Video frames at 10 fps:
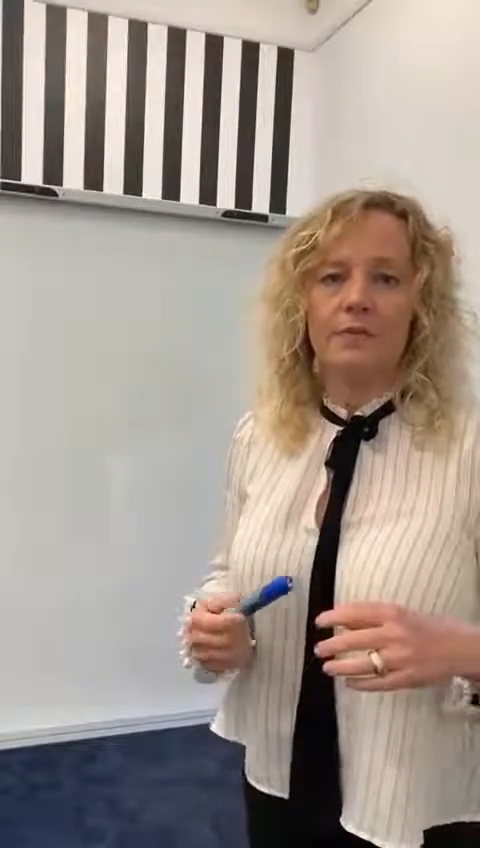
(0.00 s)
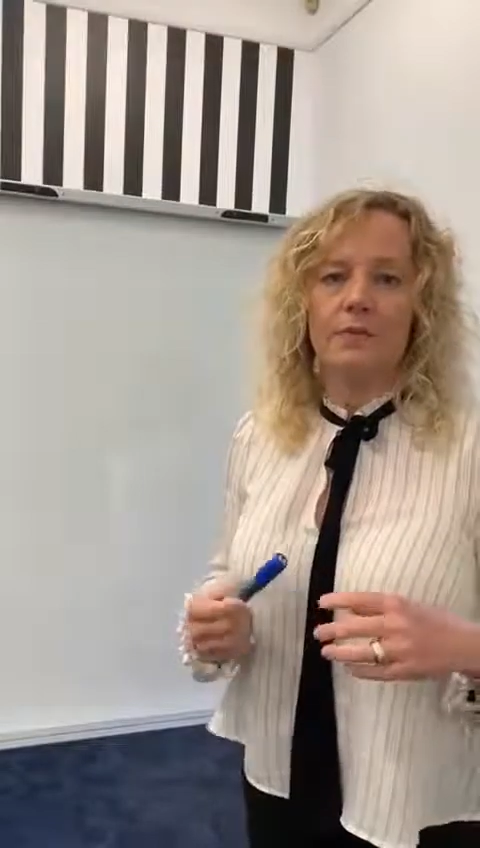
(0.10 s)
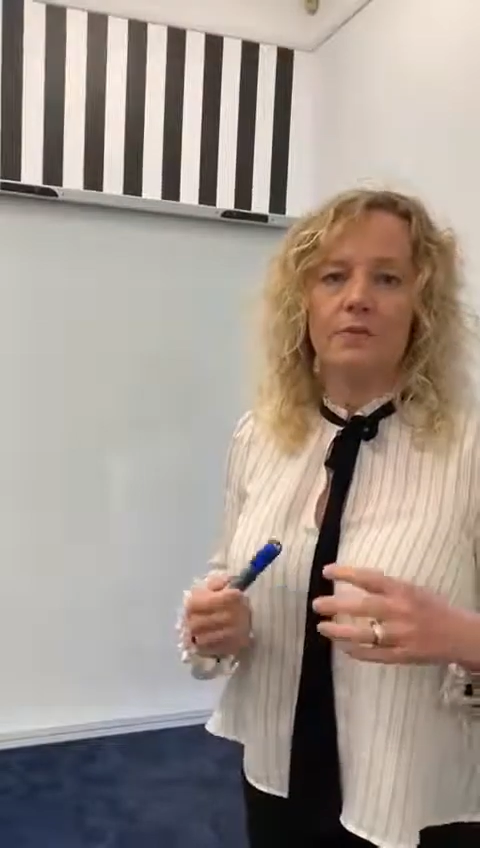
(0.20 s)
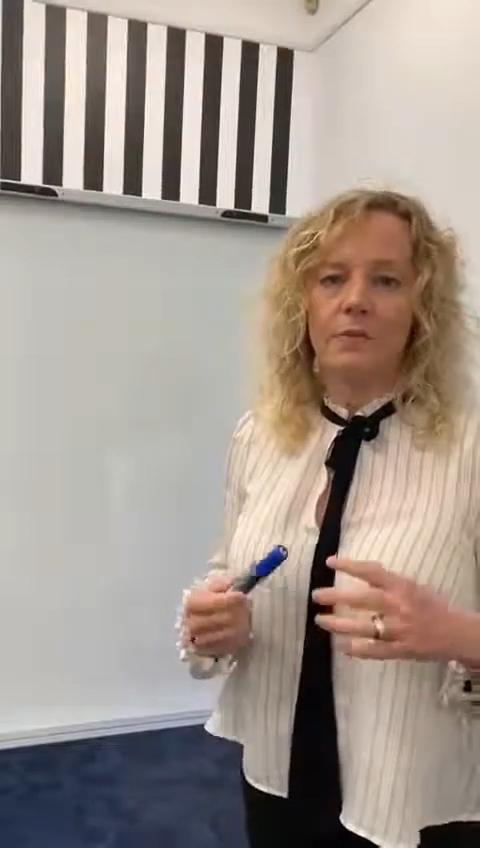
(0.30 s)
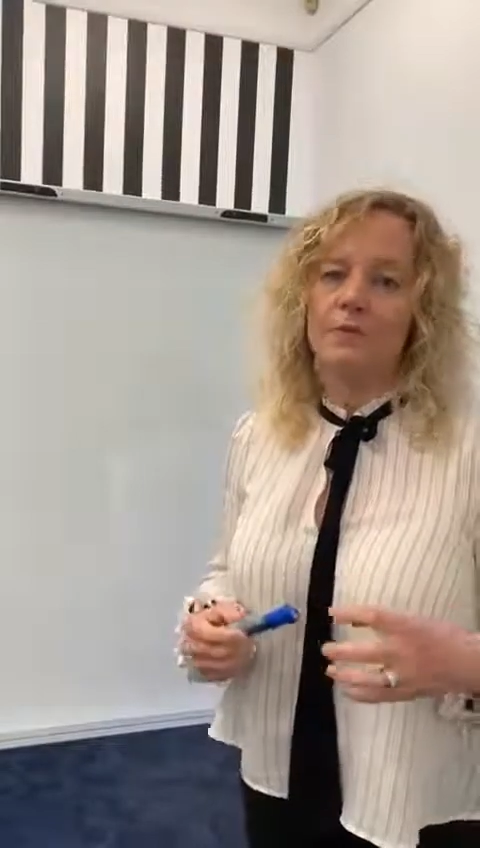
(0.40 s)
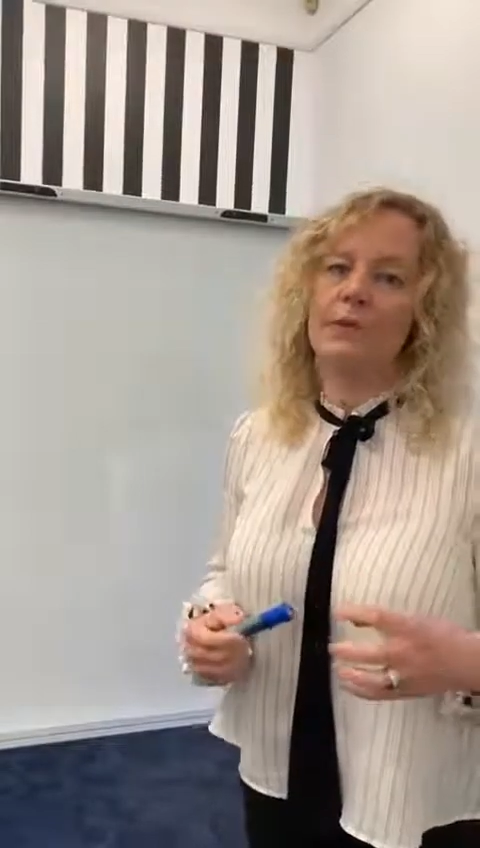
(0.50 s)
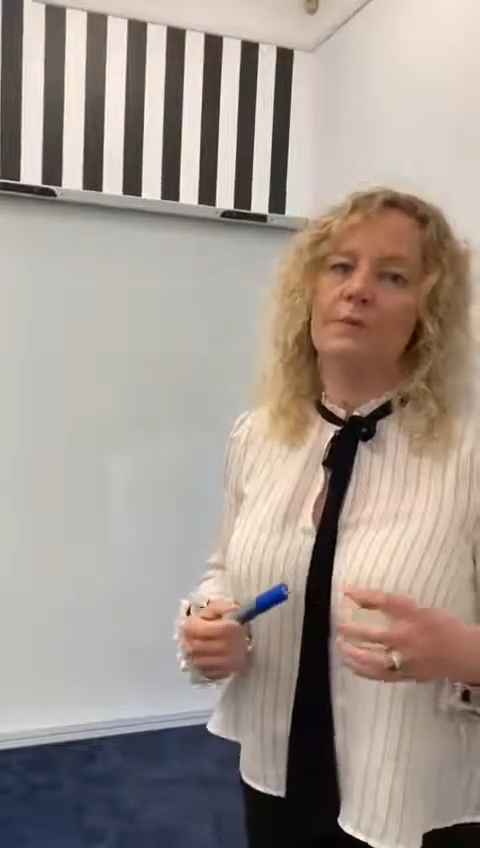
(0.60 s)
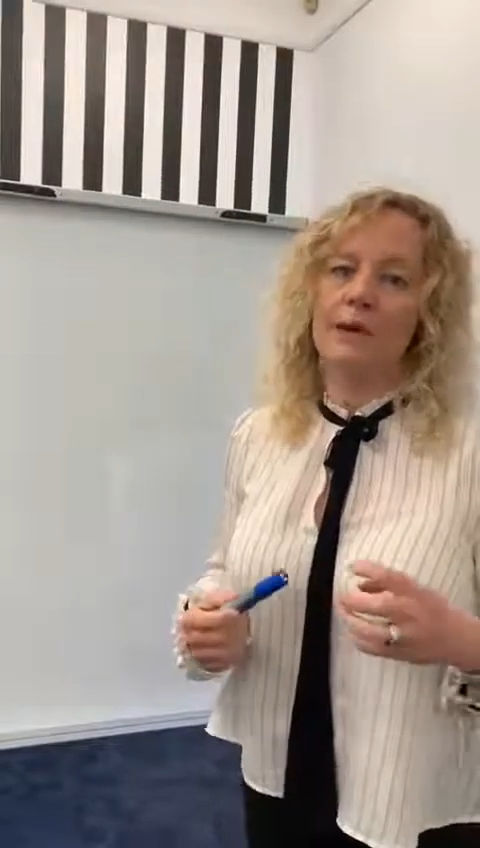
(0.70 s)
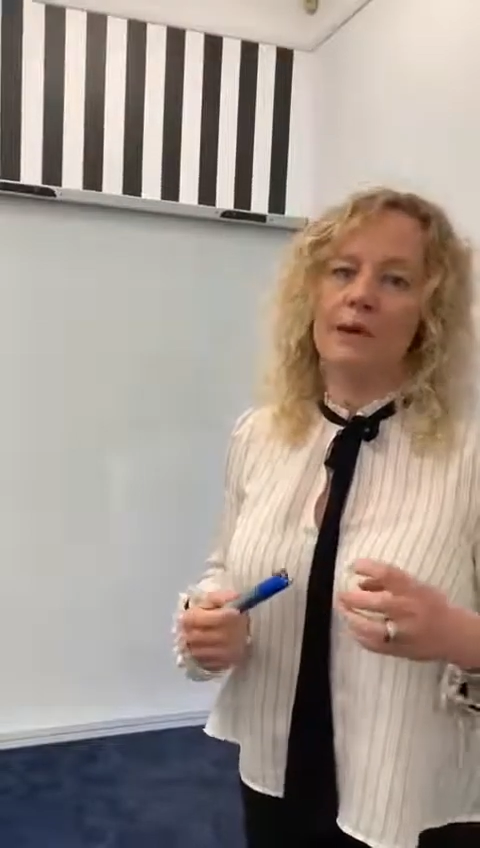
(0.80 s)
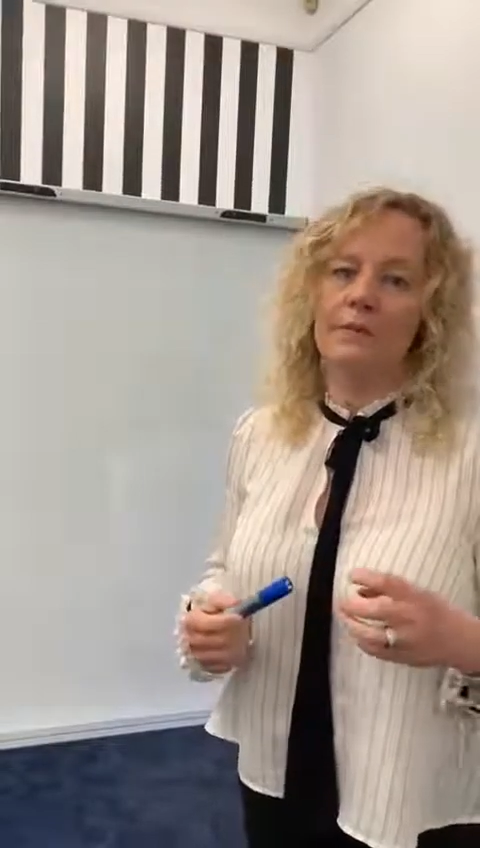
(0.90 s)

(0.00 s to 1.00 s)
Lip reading: than what it would be